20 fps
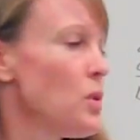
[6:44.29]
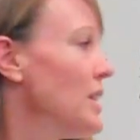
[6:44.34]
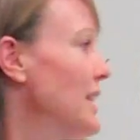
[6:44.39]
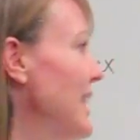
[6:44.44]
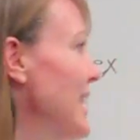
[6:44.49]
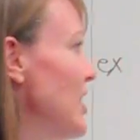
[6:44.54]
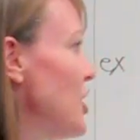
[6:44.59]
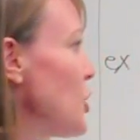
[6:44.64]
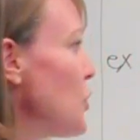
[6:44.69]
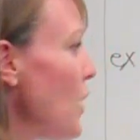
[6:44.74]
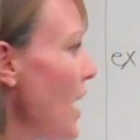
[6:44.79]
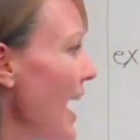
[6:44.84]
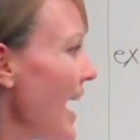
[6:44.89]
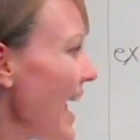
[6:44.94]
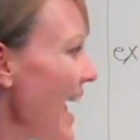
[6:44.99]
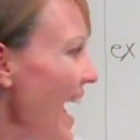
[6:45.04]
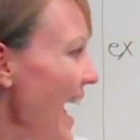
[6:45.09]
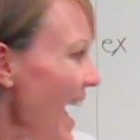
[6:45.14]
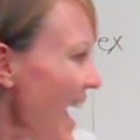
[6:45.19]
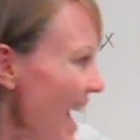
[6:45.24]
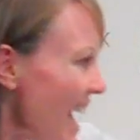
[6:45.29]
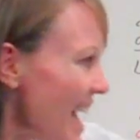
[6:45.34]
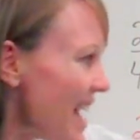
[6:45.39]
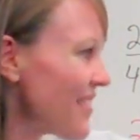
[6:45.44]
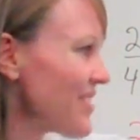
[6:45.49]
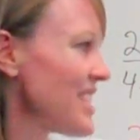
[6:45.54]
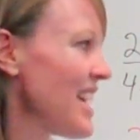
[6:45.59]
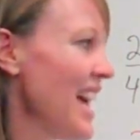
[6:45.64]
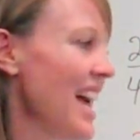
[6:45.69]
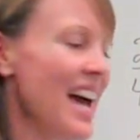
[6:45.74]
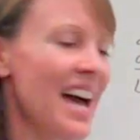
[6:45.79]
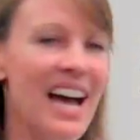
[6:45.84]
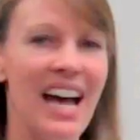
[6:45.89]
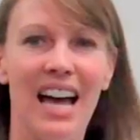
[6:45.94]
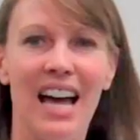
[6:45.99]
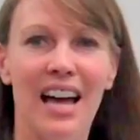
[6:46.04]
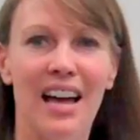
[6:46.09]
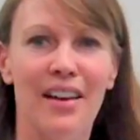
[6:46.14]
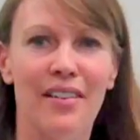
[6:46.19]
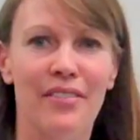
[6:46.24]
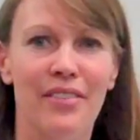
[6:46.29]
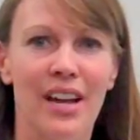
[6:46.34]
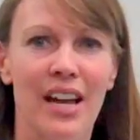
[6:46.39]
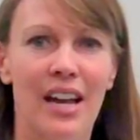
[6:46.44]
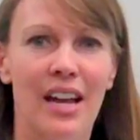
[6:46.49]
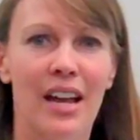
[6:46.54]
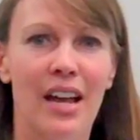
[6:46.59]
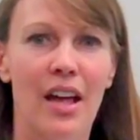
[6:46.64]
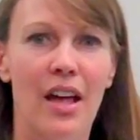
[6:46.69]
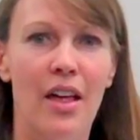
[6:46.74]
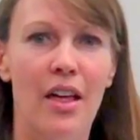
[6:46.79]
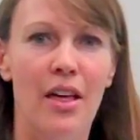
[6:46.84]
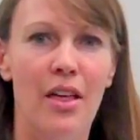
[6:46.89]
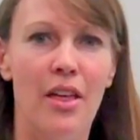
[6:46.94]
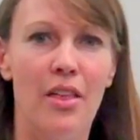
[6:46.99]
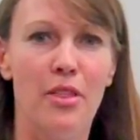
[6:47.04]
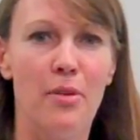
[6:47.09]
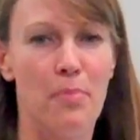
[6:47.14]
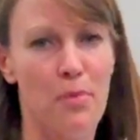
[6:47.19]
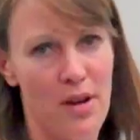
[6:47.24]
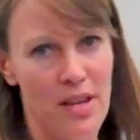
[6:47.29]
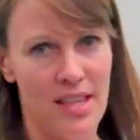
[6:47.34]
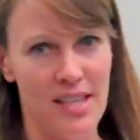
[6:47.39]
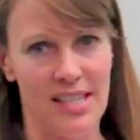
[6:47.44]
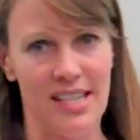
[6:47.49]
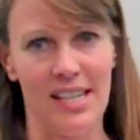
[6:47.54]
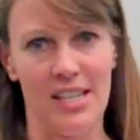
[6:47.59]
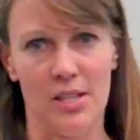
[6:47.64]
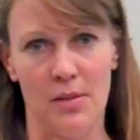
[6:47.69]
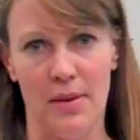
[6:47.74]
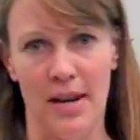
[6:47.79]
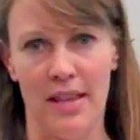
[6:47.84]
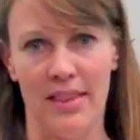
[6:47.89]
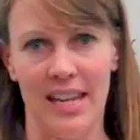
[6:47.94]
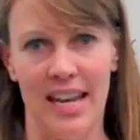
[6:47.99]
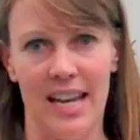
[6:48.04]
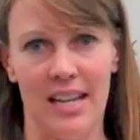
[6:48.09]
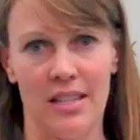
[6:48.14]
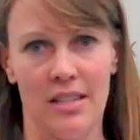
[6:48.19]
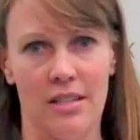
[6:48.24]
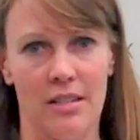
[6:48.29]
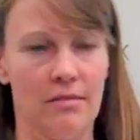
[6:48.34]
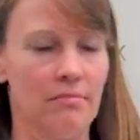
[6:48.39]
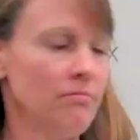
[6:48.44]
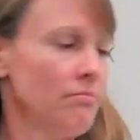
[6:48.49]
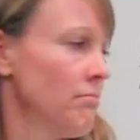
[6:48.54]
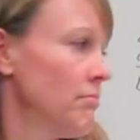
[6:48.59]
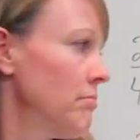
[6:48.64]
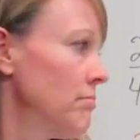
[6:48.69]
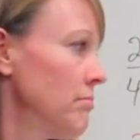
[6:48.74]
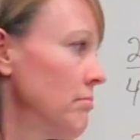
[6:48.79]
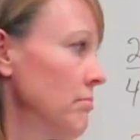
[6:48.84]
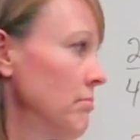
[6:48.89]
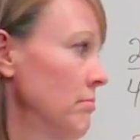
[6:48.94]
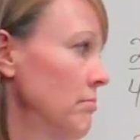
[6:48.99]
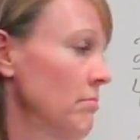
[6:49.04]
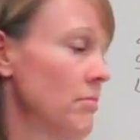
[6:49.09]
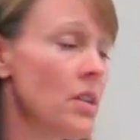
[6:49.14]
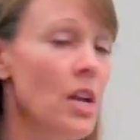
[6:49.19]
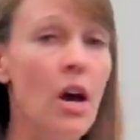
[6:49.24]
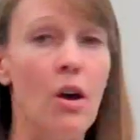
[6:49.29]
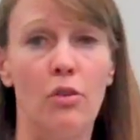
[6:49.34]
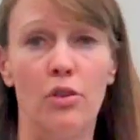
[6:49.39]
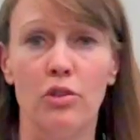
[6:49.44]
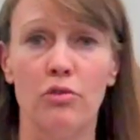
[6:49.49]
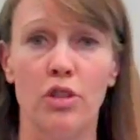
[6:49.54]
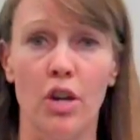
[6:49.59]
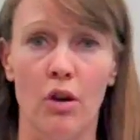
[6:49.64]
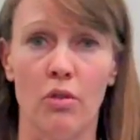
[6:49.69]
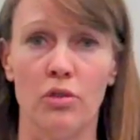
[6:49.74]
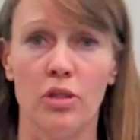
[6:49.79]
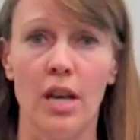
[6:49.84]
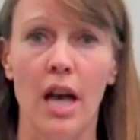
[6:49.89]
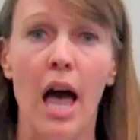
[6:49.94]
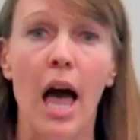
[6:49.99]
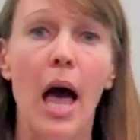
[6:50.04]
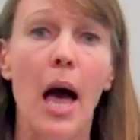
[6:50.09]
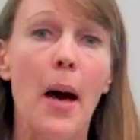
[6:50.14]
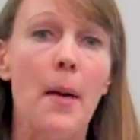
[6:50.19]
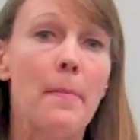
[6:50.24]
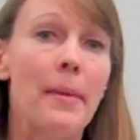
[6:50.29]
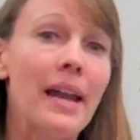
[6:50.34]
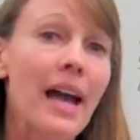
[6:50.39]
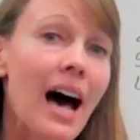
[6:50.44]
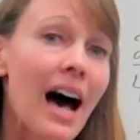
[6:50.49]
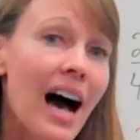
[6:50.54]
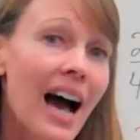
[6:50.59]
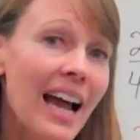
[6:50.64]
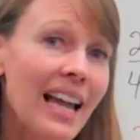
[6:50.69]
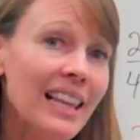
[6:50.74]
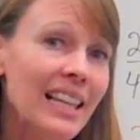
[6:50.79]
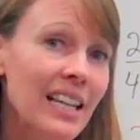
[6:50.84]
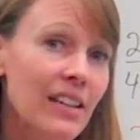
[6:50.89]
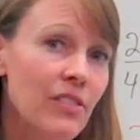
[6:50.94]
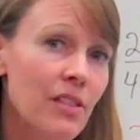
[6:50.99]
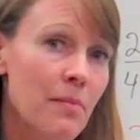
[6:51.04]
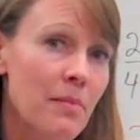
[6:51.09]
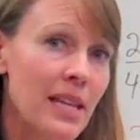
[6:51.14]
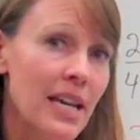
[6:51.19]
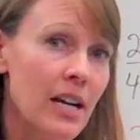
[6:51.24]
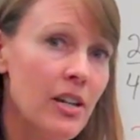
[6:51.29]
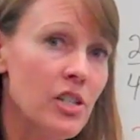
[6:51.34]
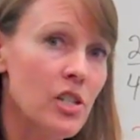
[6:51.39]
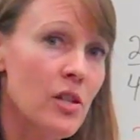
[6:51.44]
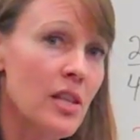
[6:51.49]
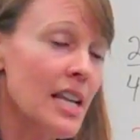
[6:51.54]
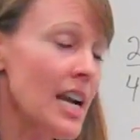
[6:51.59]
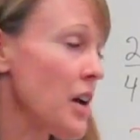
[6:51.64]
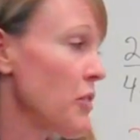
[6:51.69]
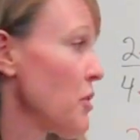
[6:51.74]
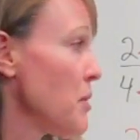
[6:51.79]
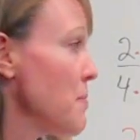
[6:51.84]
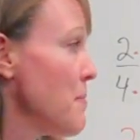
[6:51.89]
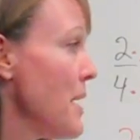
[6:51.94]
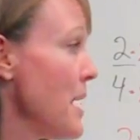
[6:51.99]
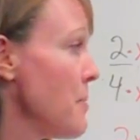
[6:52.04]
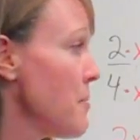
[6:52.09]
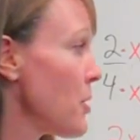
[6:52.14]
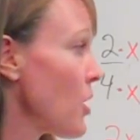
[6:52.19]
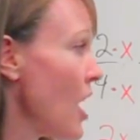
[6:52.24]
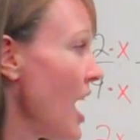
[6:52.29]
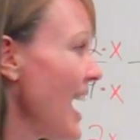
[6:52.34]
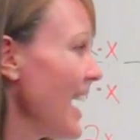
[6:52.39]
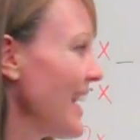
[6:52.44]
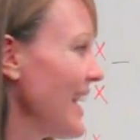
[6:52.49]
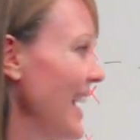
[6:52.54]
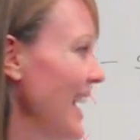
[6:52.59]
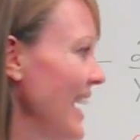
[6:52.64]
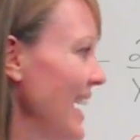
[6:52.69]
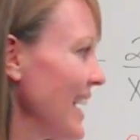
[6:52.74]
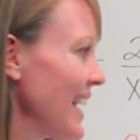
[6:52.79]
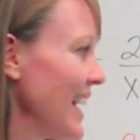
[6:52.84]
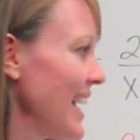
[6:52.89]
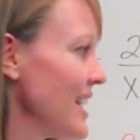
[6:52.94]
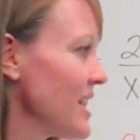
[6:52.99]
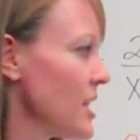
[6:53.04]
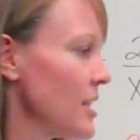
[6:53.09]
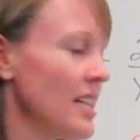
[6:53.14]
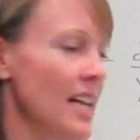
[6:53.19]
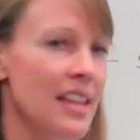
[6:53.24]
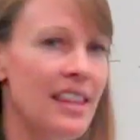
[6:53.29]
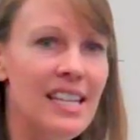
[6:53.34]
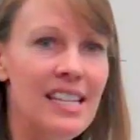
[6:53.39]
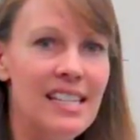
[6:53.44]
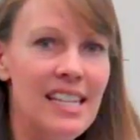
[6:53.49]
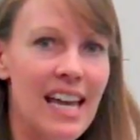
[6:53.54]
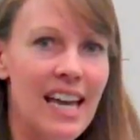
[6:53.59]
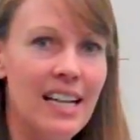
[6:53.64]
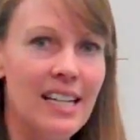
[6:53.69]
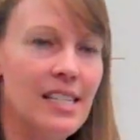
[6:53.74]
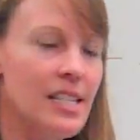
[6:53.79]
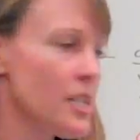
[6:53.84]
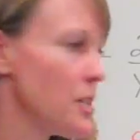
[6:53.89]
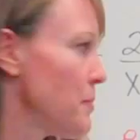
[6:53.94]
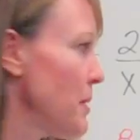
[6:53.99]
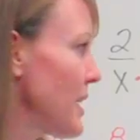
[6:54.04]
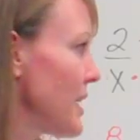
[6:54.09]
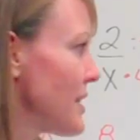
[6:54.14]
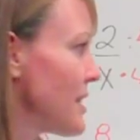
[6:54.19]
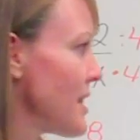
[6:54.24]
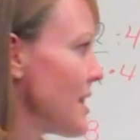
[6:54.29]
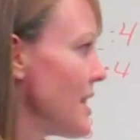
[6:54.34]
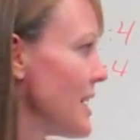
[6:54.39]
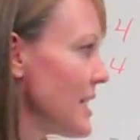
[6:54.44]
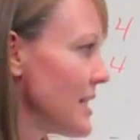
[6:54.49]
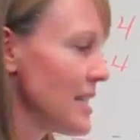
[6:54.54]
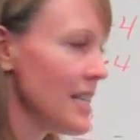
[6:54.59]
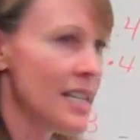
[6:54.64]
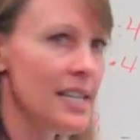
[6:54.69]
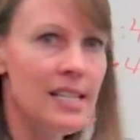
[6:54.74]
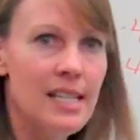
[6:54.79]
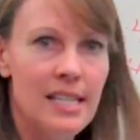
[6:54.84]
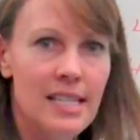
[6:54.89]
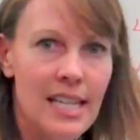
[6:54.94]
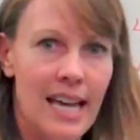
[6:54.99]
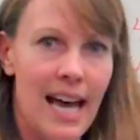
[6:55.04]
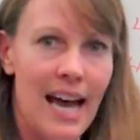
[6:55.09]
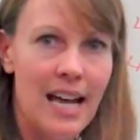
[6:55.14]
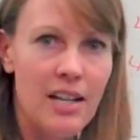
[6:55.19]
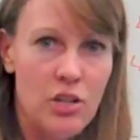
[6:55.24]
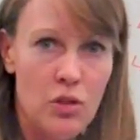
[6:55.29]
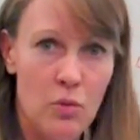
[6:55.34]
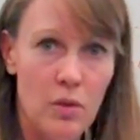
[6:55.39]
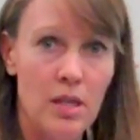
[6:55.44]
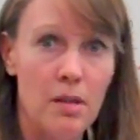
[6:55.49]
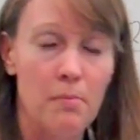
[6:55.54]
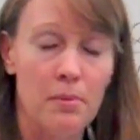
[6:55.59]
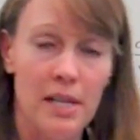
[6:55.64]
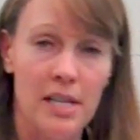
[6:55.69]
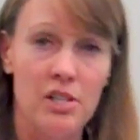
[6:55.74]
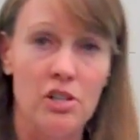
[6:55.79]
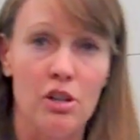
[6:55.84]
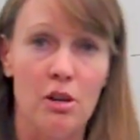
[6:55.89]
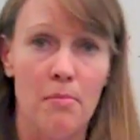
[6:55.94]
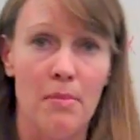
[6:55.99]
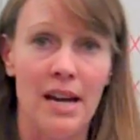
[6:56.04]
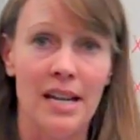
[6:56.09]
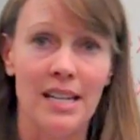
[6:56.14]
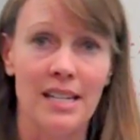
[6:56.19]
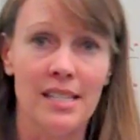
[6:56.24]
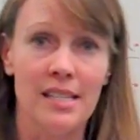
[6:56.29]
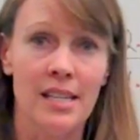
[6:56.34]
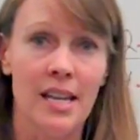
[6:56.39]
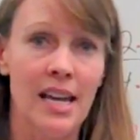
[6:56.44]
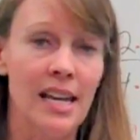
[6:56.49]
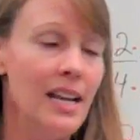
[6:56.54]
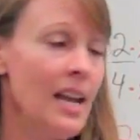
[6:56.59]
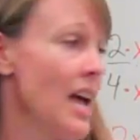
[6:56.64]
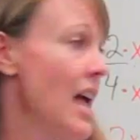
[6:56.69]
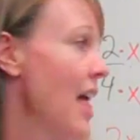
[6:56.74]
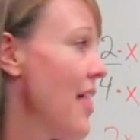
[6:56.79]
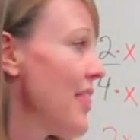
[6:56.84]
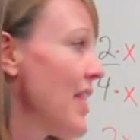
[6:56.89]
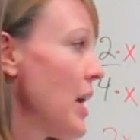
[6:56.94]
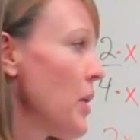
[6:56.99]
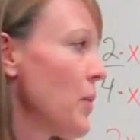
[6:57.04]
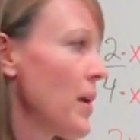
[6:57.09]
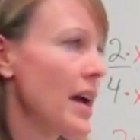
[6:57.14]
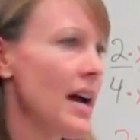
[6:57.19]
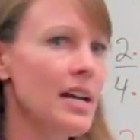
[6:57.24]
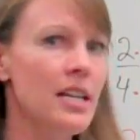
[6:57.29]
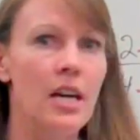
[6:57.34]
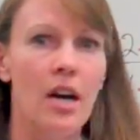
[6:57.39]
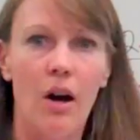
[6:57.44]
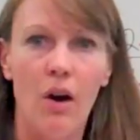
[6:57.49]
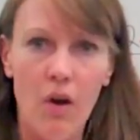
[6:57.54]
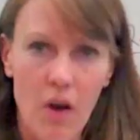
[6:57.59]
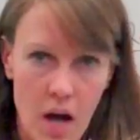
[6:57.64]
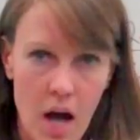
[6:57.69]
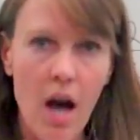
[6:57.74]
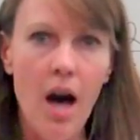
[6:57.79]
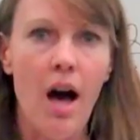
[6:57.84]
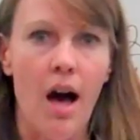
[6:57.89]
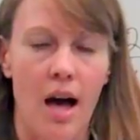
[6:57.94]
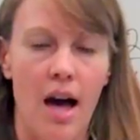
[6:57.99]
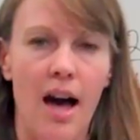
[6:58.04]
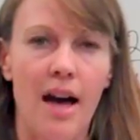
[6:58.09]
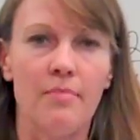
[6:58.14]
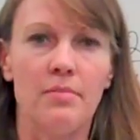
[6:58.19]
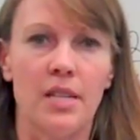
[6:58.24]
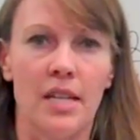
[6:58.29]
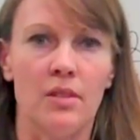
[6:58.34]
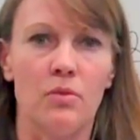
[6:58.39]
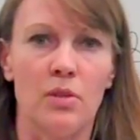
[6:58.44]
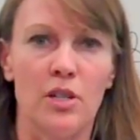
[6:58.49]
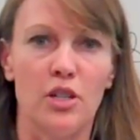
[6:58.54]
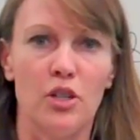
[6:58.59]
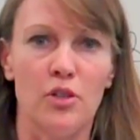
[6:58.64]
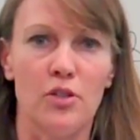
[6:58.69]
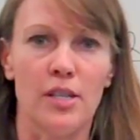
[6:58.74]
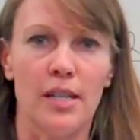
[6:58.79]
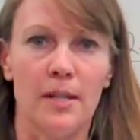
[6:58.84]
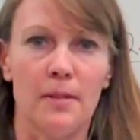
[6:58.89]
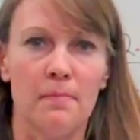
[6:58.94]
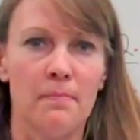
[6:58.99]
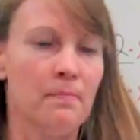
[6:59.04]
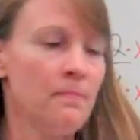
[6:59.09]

Woolley, do I have to have the parentheses around the answer. No, you don't. But I leave them there so that I remember I can't cancel out these x's because this is attached with a plus or a minus sign. That way I know I'm done reducing.